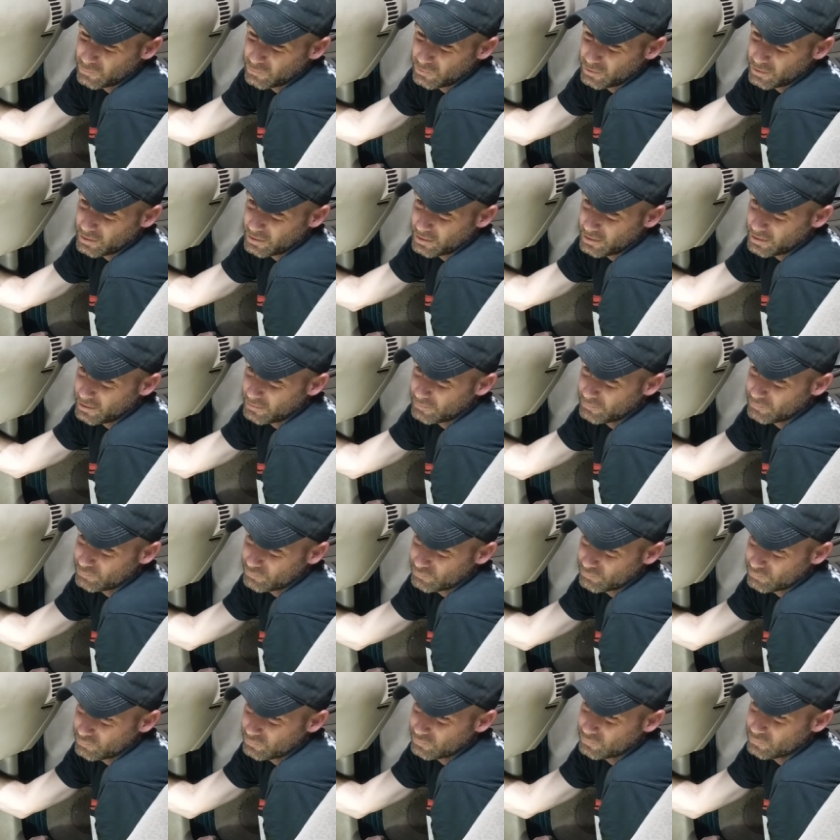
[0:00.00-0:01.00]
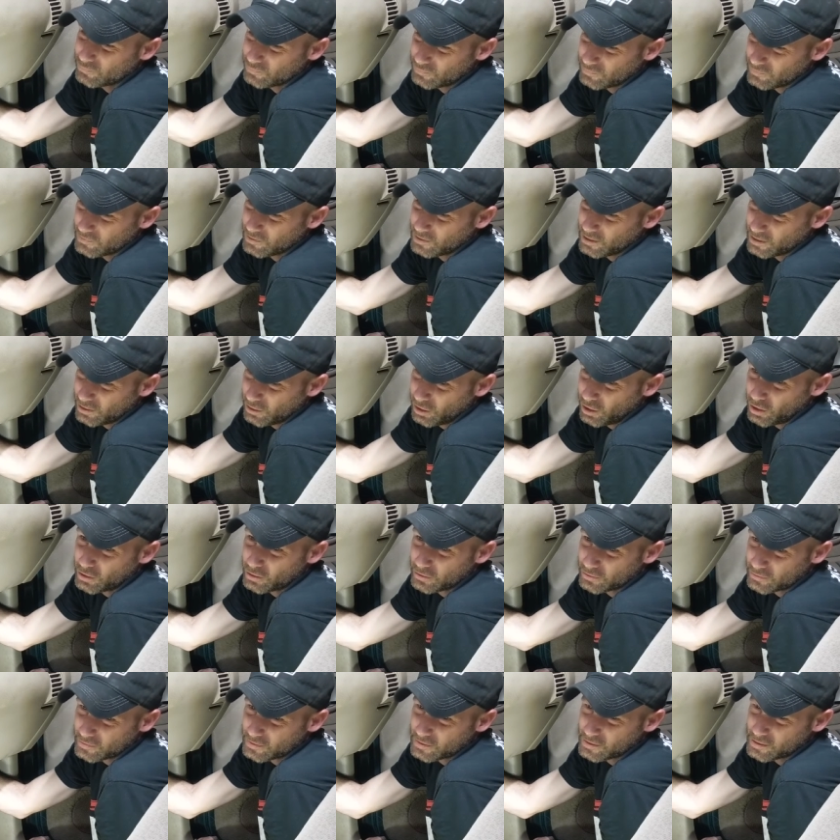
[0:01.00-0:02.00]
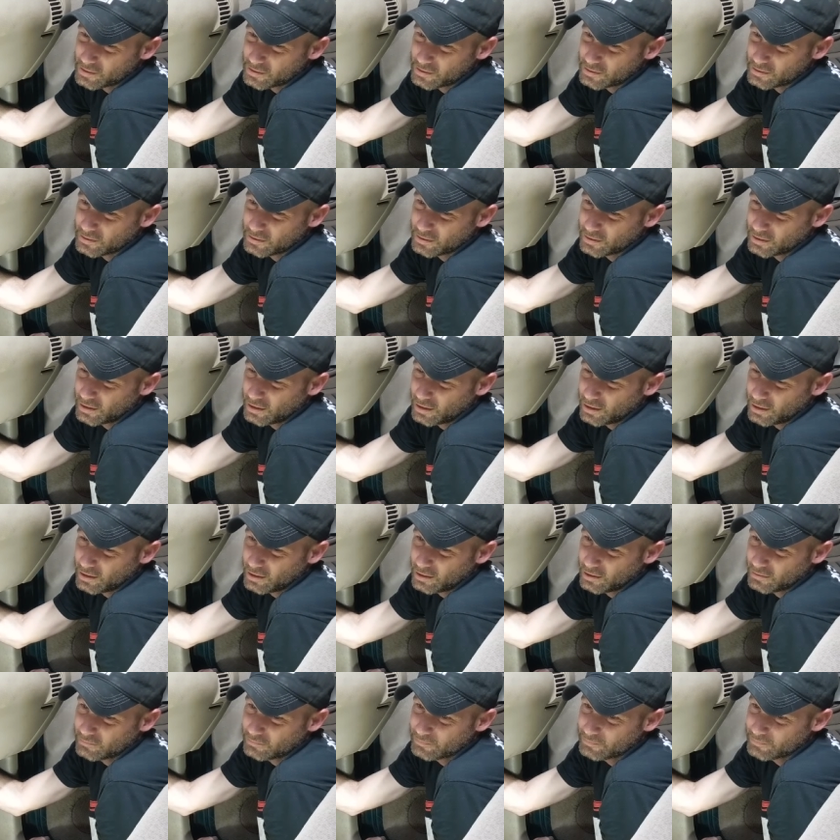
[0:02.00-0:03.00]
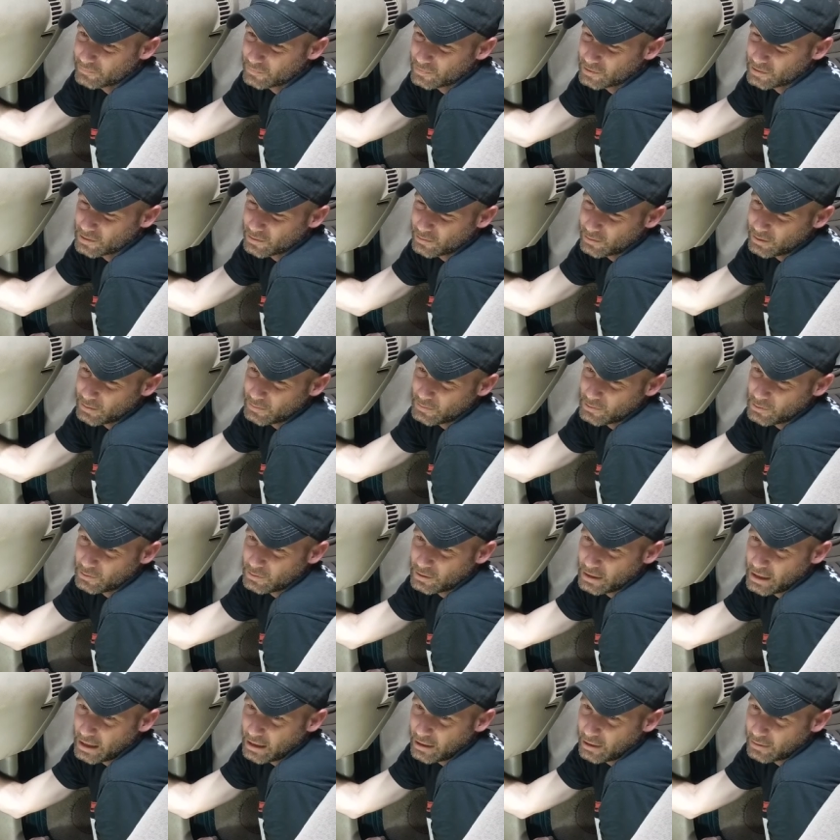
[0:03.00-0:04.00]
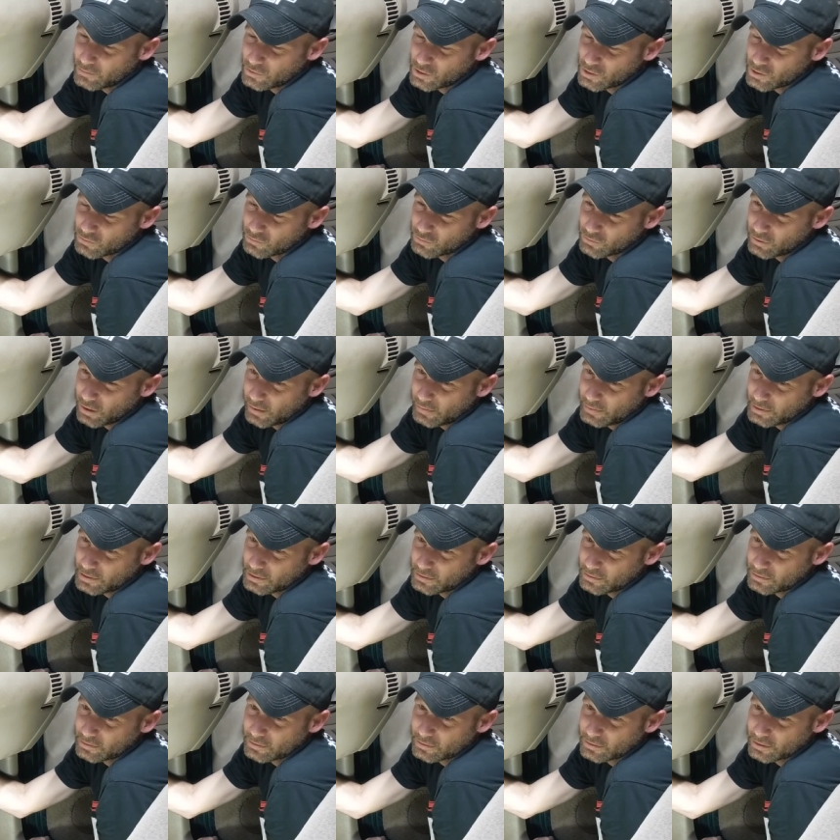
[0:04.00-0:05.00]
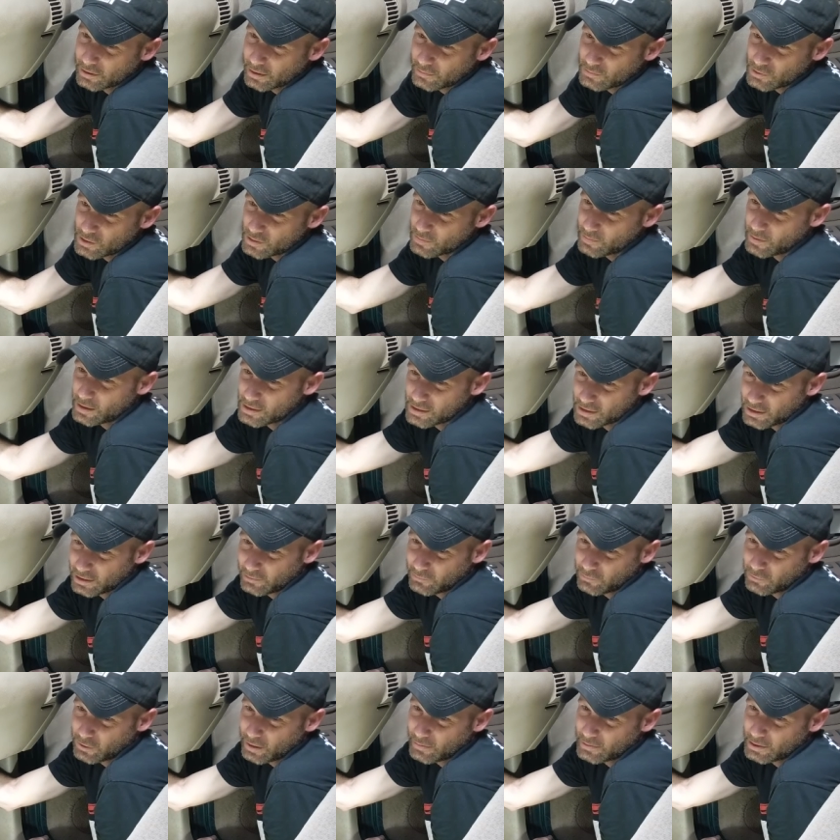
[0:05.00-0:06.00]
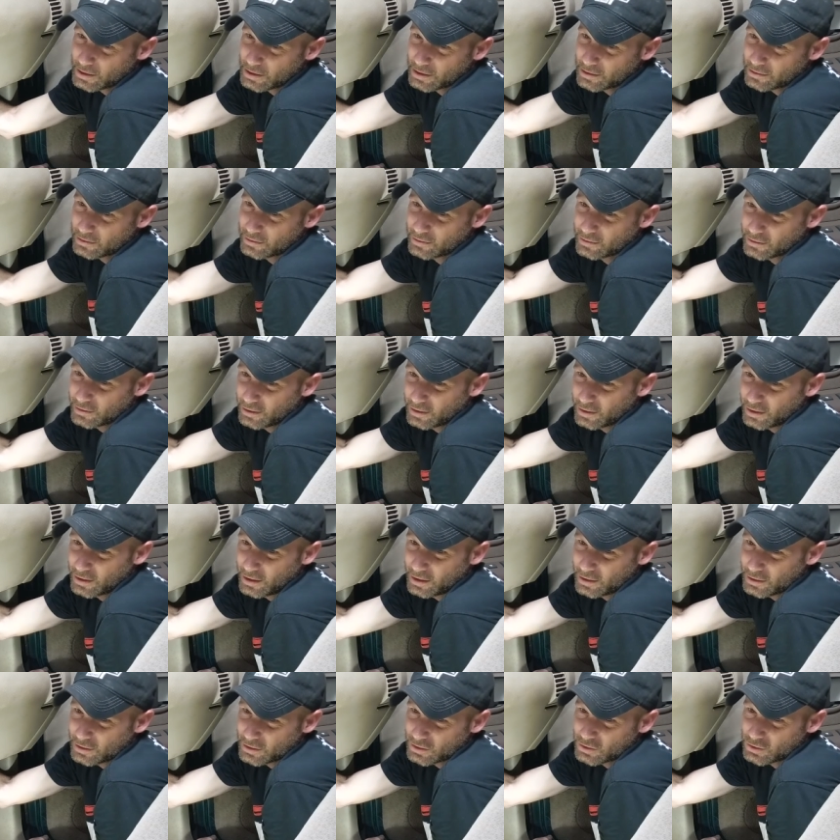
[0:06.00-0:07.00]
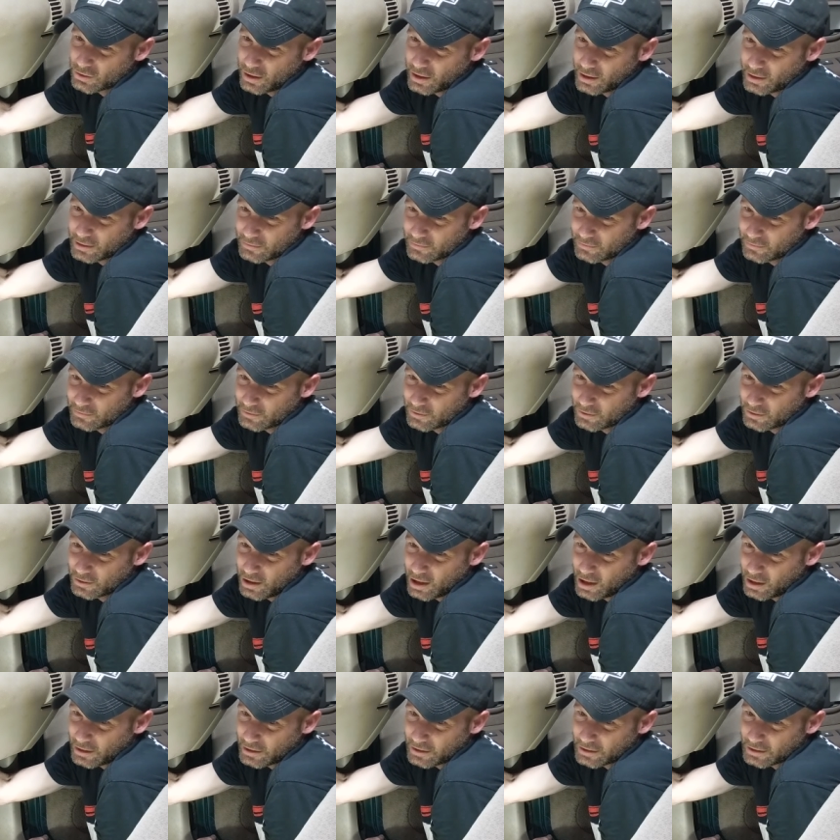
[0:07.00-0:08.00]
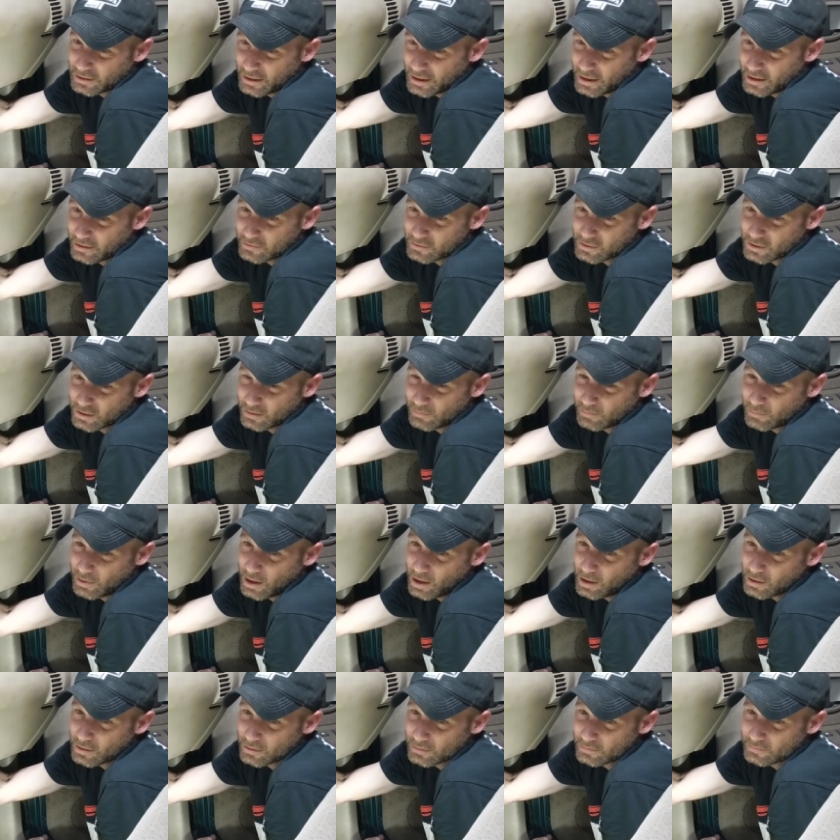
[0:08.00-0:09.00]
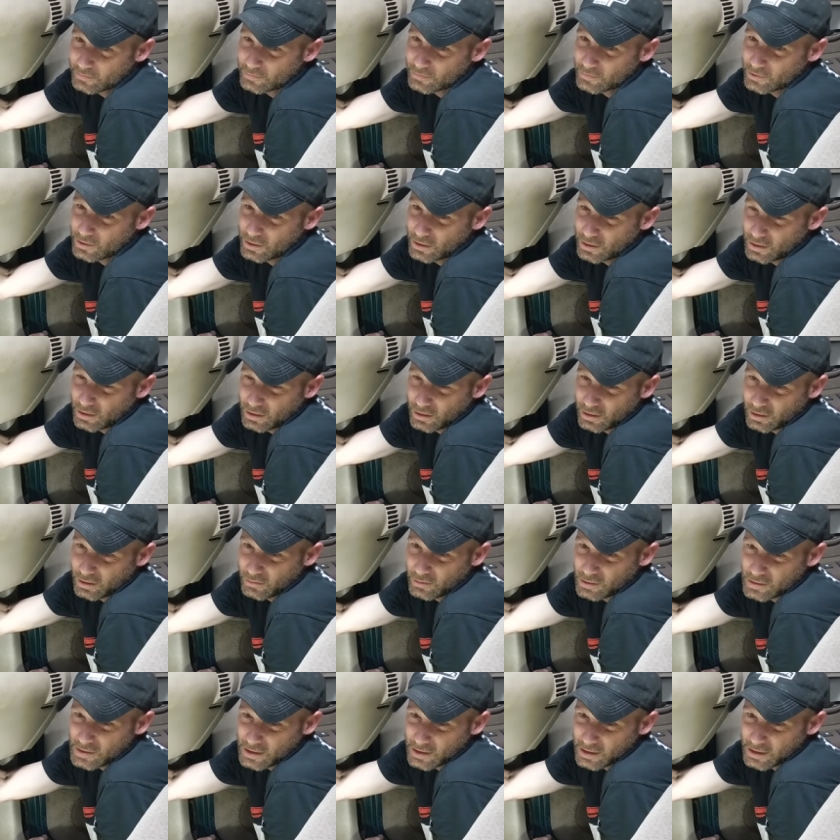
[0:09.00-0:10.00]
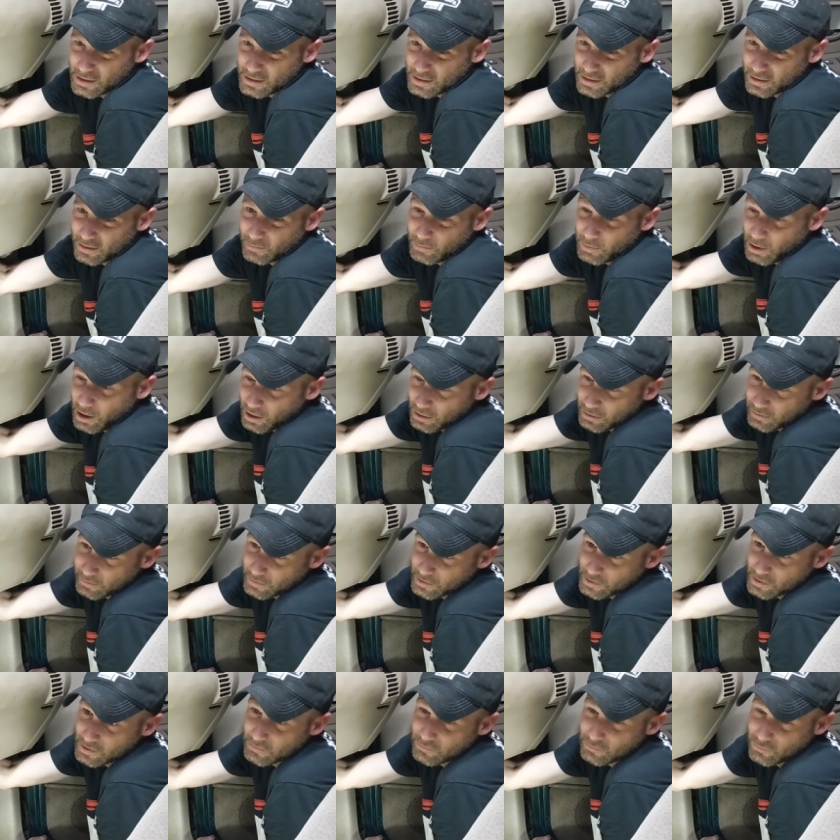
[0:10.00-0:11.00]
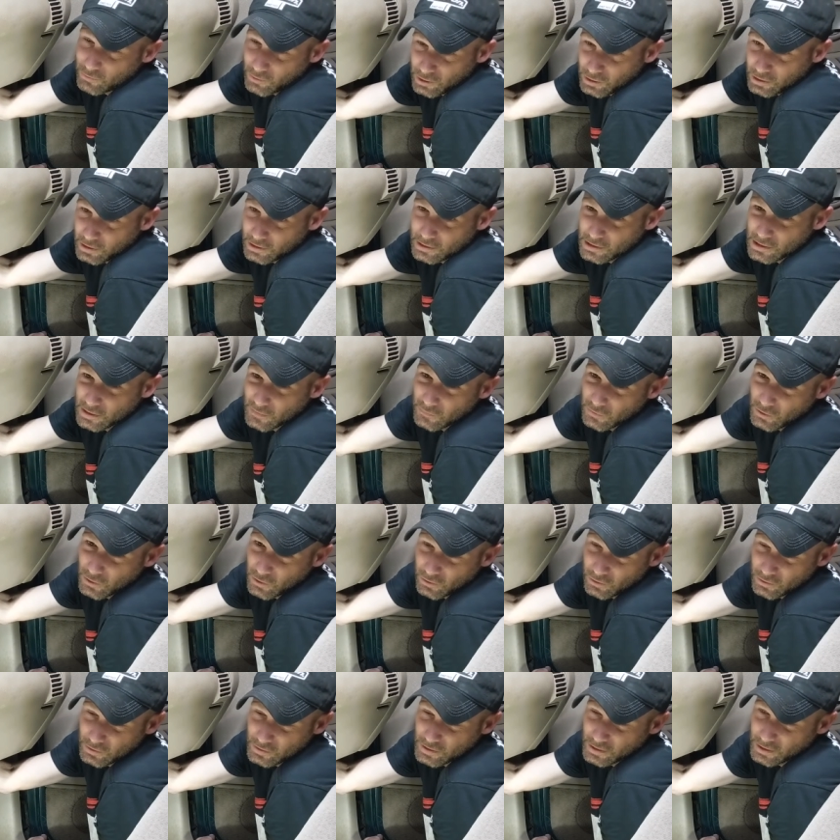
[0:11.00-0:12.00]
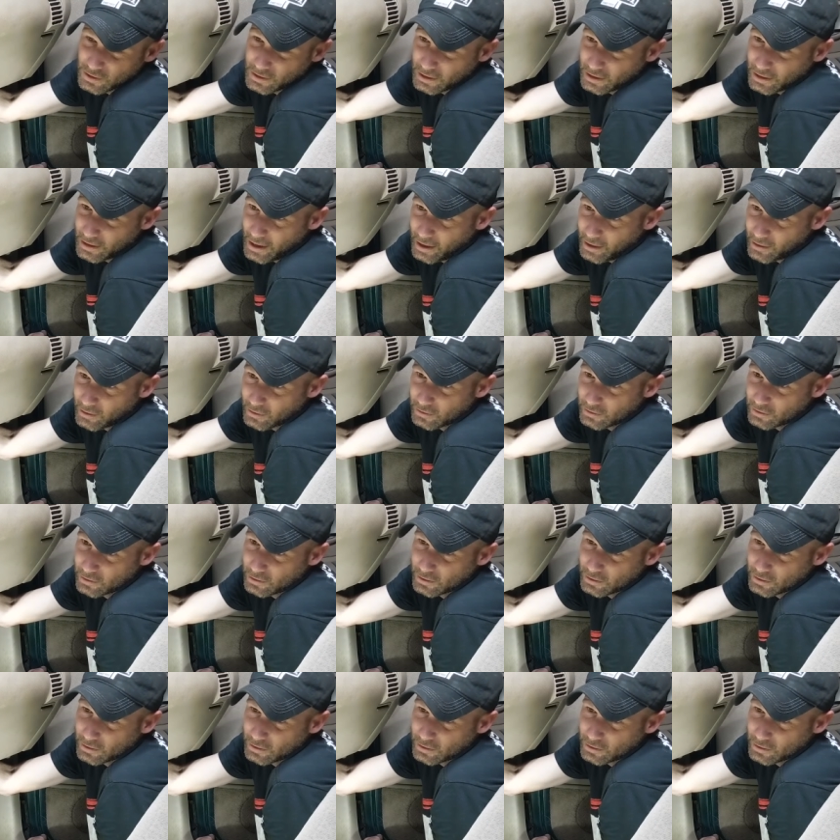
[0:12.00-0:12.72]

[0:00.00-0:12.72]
really, it hurts. Um, so what I'm doing now, I'm just rubbing, I'm just basically rubbing it to try and knock it down to the bottom. Once it gets to the bottom, it's really difficult to get out